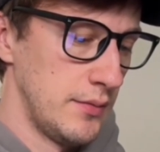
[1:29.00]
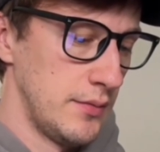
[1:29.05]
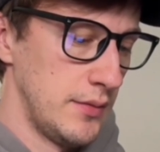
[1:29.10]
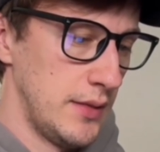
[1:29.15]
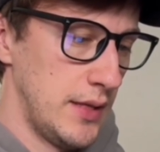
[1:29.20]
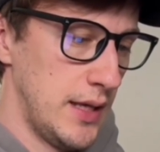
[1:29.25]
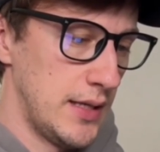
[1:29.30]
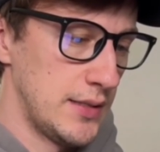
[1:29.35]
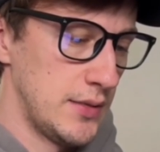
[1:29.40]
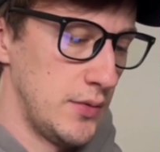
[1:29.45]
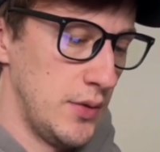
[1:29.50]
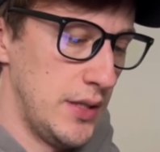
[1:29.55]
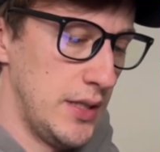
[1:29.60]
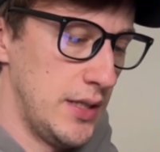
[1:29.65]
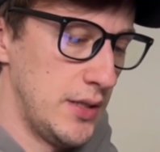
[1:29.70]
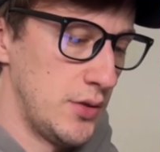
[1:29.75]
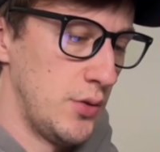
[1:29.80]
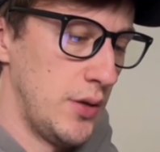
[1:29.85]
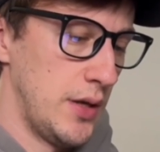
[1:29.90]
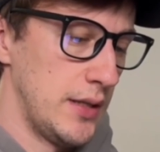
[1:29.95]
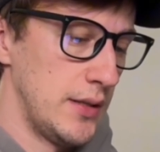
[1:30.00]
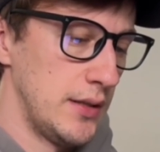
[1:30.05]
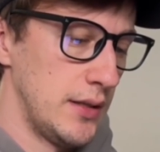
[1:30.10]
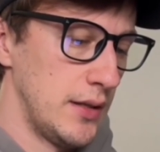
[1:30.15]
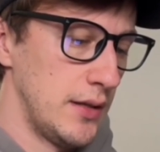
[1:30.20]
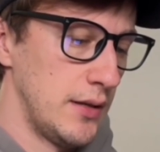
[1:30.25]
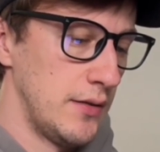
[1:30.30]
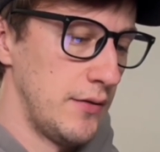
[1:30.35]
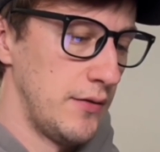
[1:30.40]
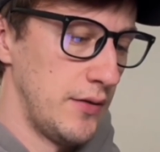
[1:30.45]
Next, we need to
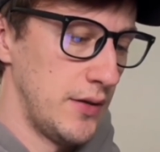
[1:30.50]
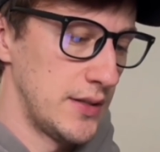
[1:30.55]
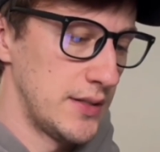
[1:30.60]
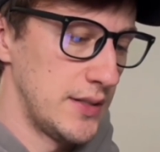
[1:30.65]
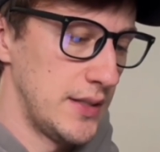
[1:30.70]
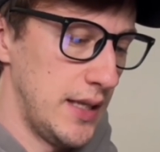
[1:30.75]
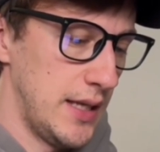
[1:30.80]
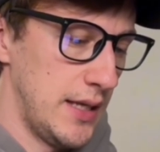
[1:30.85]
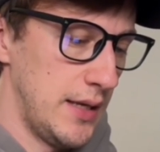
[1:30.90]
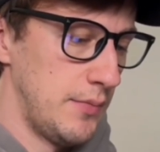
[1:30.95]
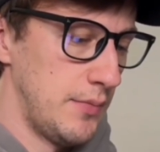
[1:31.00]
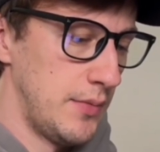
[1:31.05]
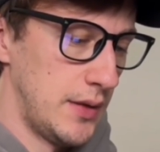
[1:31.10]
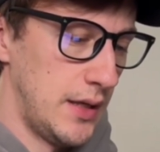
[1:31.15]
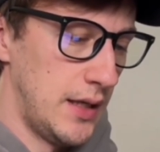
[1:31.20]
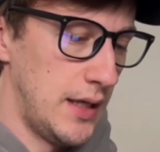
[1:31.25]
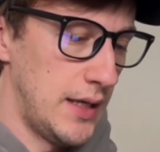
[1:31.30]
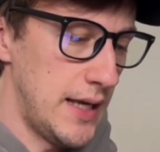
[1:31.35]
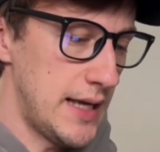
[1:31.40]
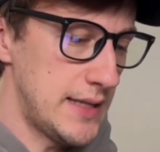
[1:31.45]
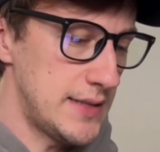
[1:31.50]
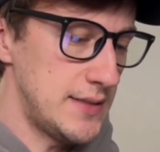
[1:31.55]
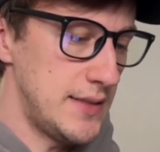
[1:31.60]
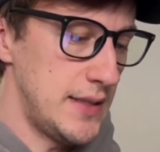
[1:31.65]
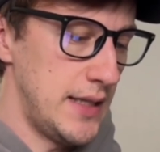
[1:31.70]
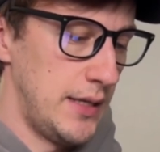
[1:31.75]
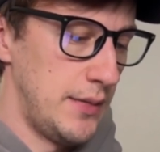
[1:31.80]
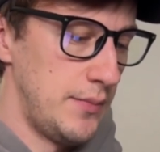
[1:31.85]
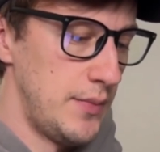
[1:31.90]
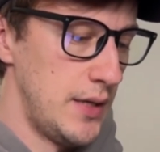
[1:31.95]
enter first name, last
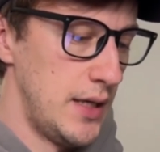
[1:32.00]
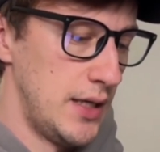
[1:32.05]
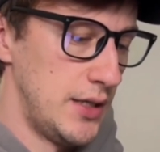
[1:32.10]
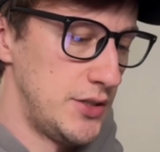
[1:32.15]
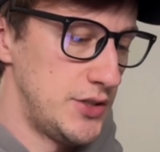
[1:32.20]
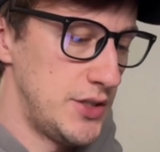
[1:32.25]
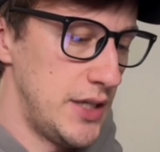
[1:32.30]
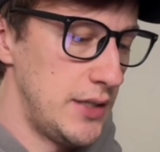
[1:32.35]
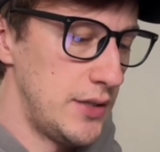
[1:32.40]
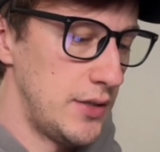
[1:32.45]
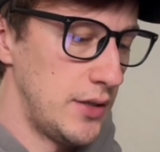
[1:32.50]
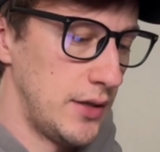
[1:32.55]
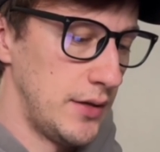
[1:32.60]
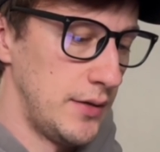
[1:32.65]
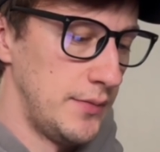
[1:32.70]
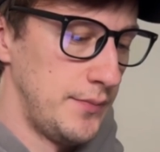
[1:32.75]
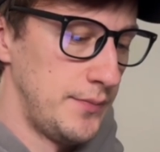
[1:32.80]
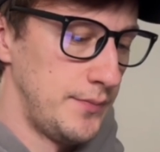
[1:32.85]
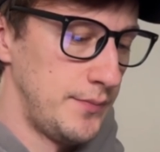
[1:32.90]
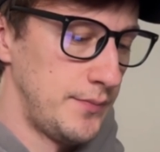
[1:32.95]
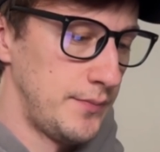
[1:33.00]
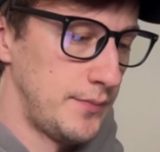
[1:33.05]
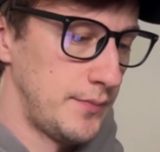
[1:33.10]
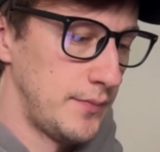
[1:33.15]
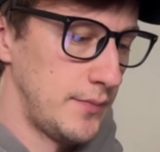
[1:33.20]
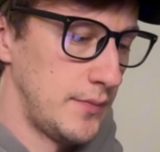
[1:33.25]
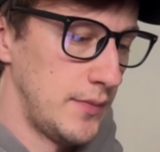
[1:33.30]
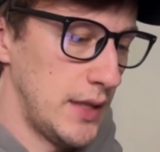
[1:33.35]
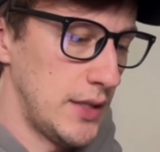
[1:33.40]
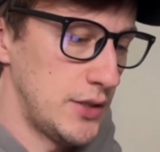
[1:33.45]
name, gender.
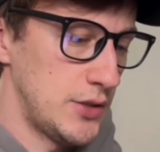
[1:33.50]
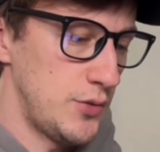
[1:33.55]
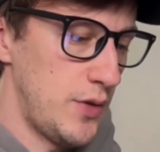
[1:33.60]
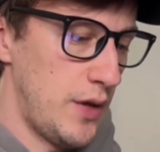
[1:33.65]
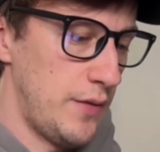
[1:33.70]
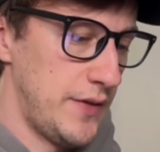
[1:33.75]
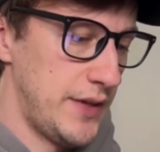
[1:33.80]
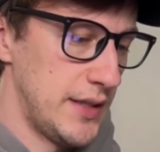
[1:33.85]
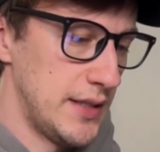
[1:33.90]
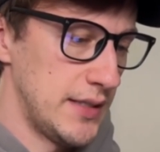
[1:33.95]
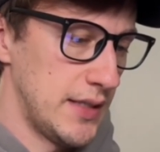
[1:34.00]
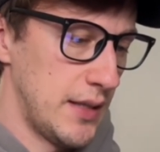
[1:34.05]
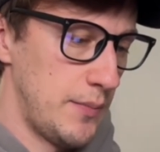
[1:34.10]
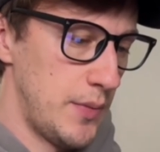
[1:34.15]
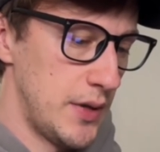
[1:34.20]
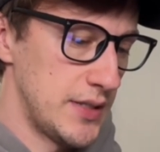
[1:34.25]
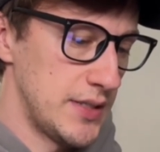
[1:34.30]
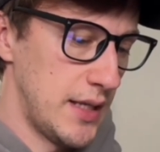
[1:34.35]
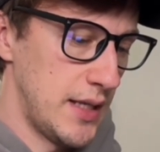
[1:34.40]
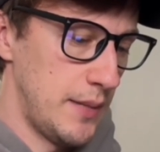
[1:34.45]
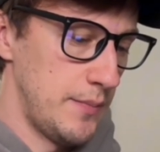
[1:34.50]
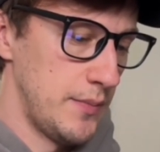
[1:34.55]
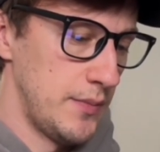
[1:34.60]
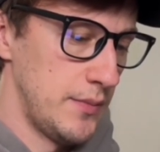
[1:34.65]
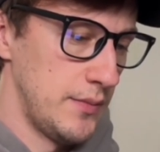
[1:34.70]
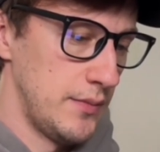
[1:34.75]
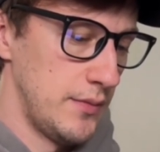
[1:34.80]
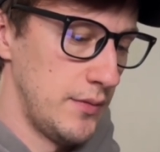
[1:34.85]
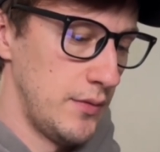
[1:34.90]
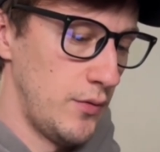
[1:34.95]
Let's do everything step by step.
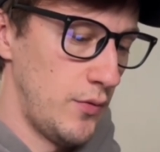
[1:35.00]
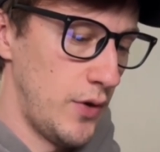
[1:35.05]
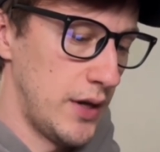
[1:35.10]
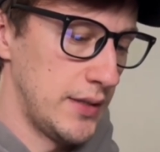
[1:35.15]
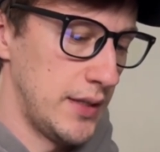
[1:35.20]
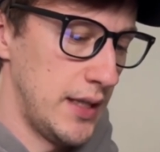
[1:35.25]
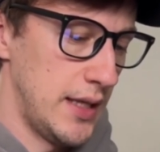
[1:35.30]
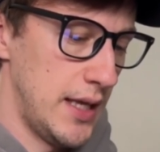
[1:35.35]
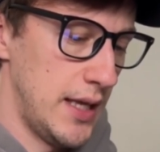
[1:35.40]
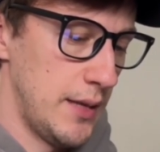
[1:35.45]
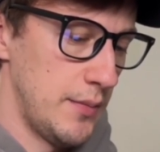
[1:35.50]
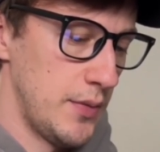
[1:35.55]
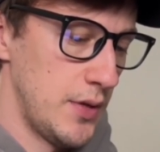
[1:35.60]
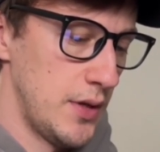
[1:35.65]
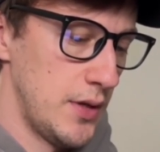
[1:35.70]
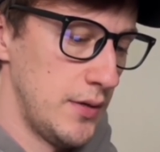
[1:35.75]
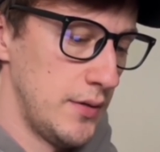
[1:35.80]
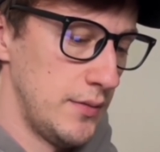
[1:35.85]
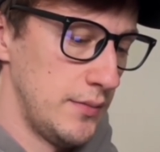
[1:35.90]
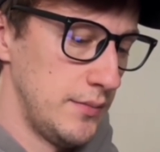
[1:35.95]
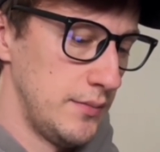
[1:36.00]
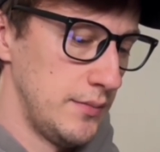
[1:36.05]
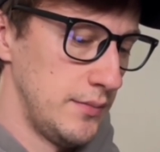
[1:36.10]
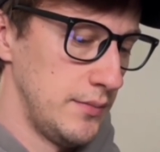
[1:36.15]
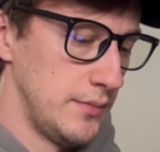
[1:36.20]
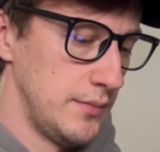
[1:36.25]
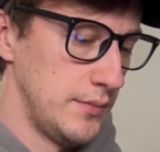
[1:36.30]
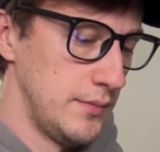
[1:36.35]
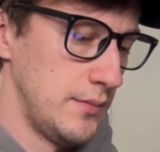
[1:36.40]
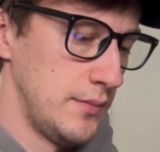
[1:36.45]
Write the name,
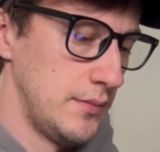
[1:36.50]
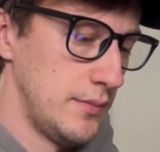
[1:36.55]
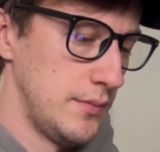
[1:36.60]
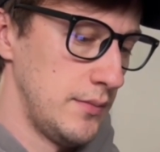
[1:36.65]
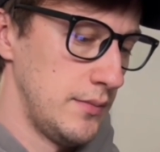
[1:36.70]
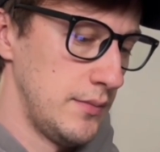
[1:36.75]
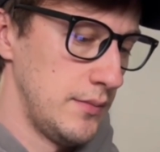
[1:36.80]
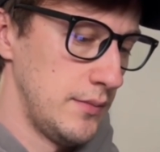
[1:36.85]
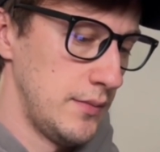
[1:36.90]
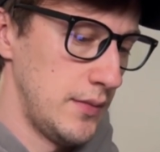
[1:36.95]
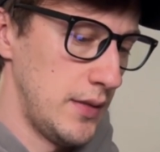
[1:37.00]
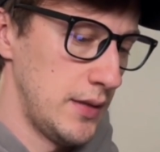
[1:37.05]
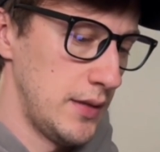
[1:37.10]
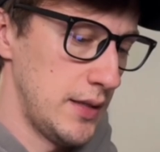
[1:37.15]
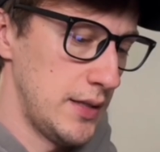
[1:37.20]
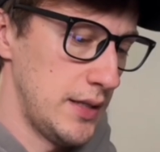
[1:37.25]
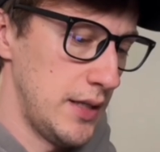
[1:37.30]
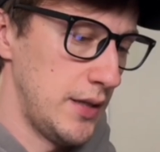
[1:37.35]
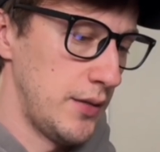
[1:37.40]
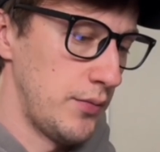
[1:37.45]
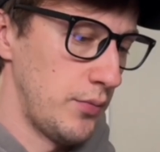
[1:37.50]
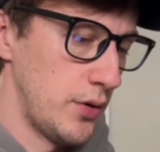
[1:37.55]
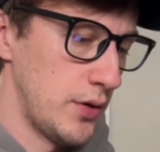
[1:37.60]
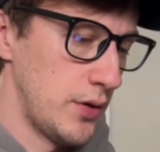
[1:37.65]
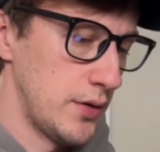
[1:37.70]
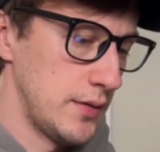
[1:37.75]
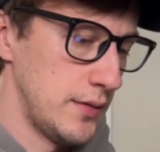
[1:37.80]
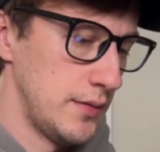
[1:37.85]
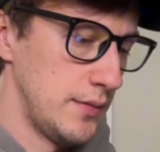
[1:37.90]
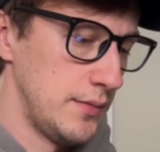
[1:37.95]
then the date of
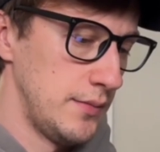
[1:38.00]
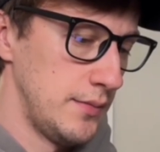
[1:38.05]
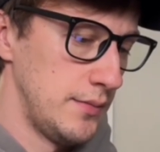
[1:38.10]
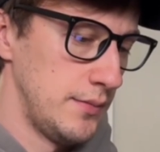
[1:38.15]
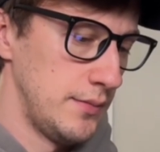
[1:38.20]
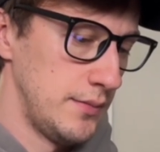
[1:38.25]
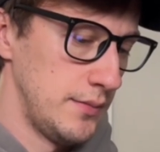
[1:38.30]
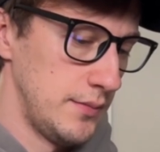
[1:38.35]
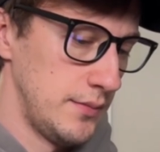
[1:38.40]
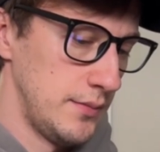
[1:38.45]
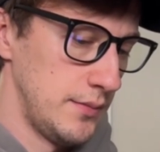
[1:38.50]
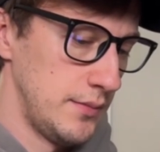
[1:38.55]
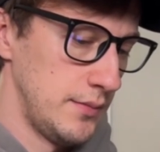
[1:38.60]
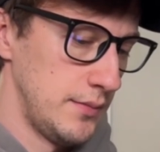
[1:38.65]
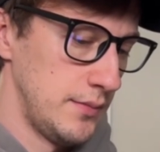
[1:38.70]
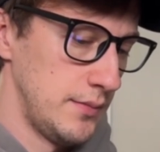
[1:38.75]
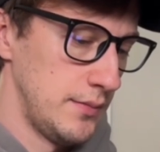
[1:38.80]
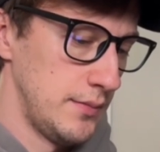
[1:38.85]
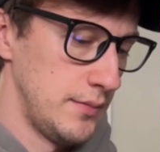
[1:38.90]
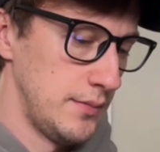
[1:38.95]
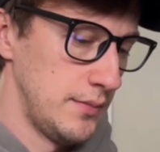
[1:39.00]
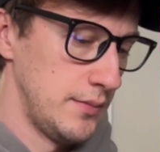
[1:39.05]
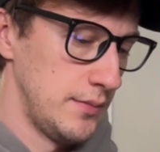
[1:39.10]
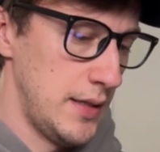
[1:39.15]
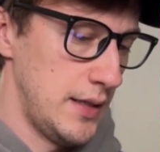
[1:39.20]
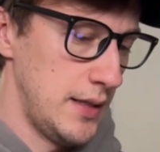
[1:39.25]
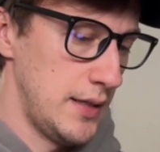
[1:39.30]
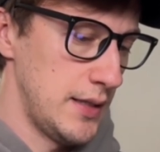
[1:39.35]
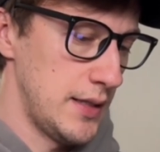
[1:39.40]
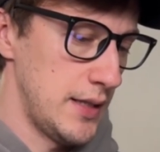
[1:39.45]
birth.
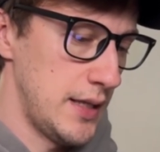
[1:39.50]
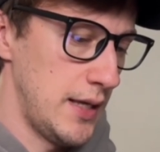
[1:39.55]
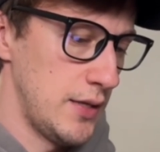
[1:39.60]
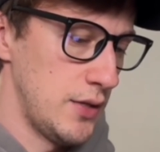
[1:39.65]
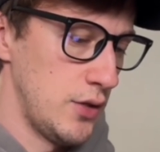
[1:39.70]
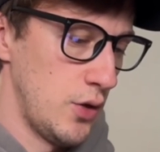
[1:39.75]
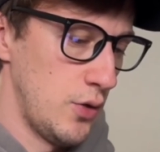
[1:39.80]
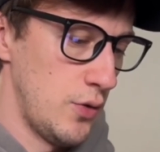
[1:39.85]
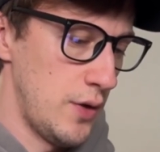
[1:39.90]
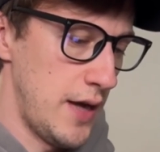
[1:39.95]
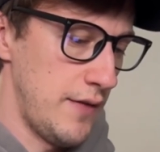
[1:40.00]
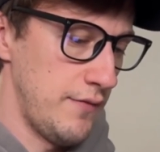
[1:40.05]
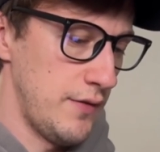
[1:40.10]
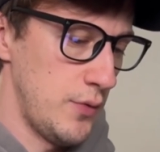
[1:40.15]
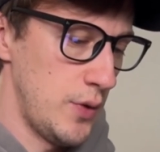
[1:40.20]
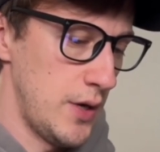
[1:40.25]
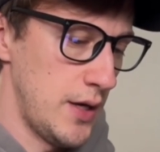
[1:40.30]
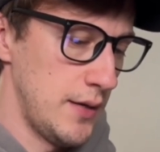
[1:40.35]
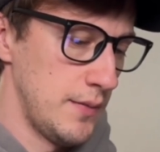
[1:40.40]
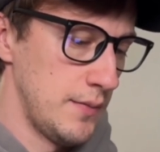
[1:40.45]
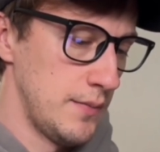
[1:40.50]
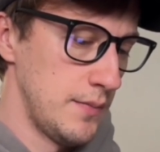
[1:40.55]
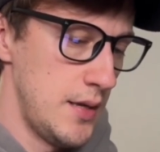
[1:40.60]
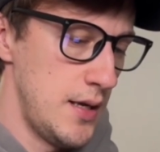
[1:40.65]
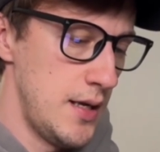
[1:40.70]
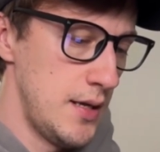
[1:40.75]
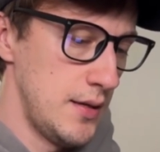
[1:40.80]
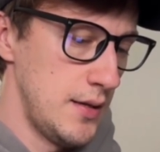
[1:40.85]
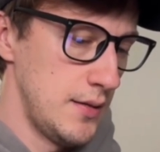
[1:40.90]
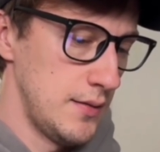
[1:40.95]
Indicate no everywhere.
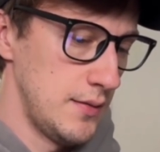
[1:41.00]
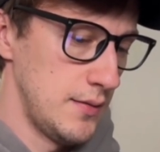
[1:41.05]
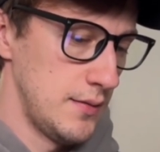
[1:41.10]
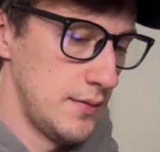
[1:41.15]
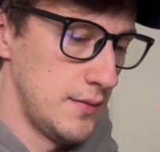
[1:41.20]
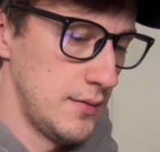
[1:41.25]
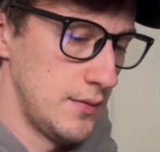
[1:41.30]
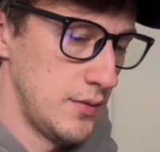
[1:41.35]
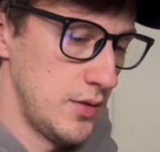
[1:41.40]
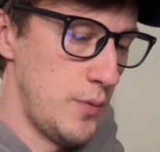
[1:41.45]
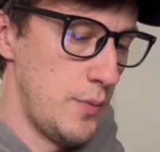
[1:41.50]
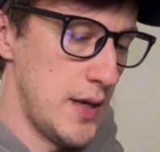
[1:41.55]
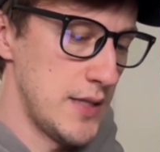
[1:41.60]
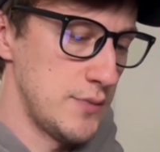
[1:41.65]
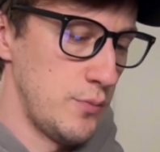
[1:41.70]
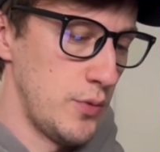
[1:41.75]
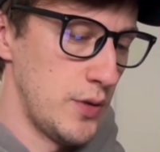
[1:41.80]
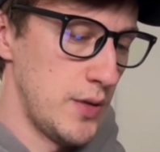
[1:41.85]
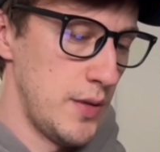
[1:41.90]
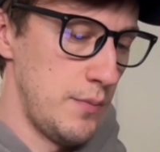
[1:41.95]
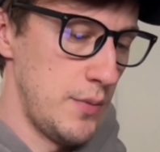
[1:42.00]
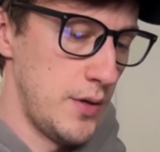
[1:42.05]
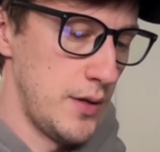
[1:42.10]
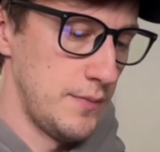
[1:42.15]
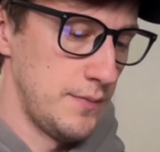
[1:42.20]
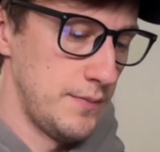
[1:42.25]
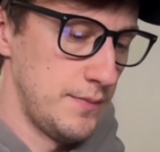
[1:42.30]
Your passport number.